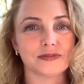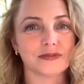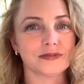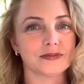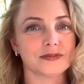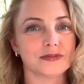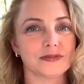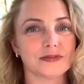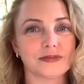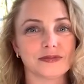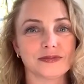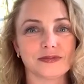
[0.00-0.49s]

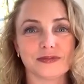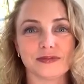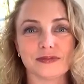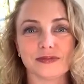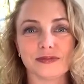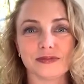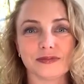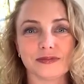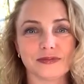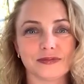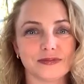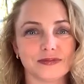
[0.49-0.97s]

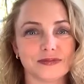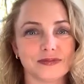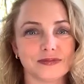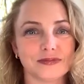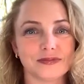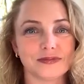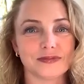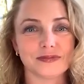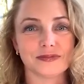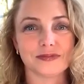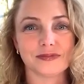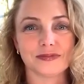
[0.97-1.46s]

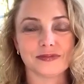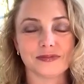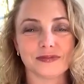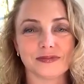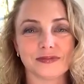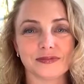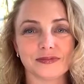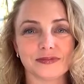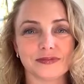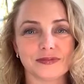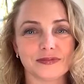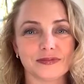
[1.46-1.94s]

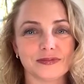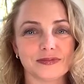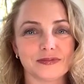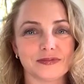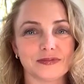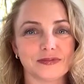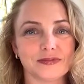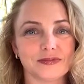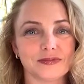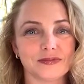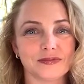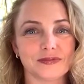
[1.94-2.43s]

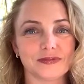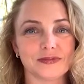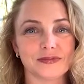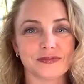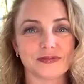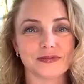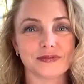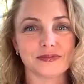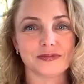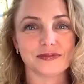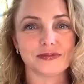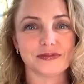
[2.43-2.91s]

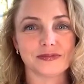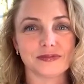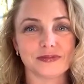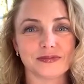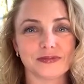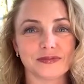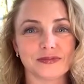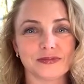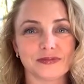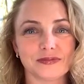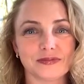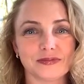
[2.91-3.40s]

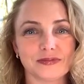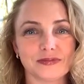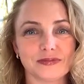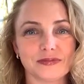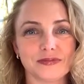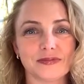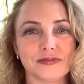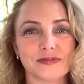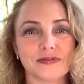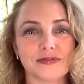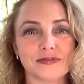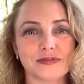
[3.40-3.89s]

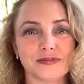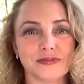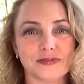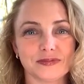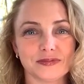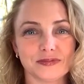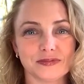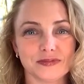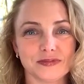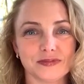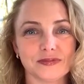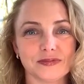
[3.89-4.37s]

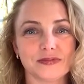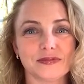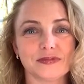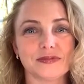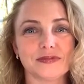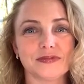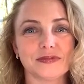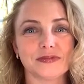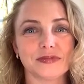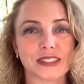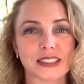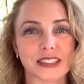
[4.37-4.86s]

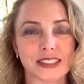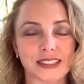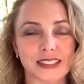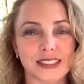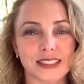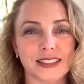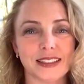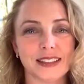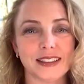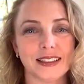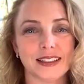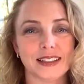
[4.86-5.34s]

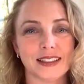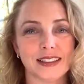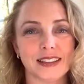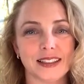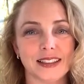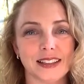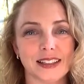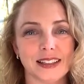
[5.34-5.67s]
This person isn't speaking.